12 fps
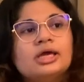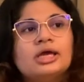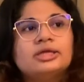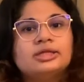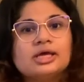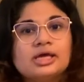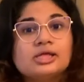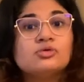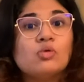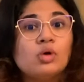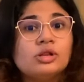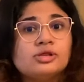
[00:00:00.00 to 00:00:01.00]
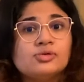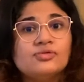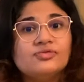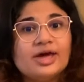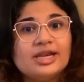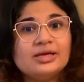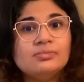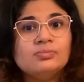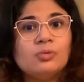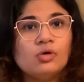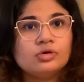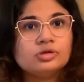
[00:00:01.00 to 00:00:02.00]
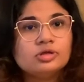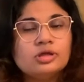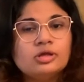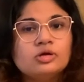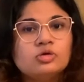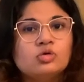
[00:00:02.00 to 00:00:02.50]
it is also very important